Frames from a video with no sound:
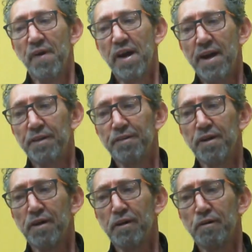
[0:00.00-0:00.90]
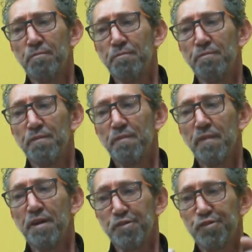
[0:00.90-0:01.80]
and
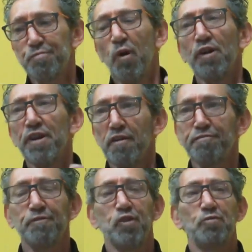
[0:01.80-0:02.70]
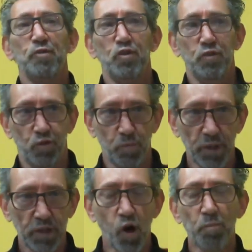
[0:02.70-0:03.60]
small enough to
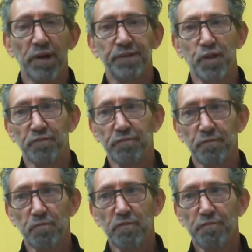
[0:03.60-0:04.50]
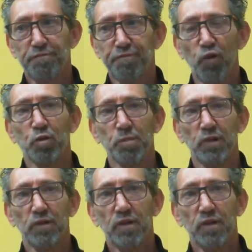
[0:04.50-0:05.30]
be compact and foldable.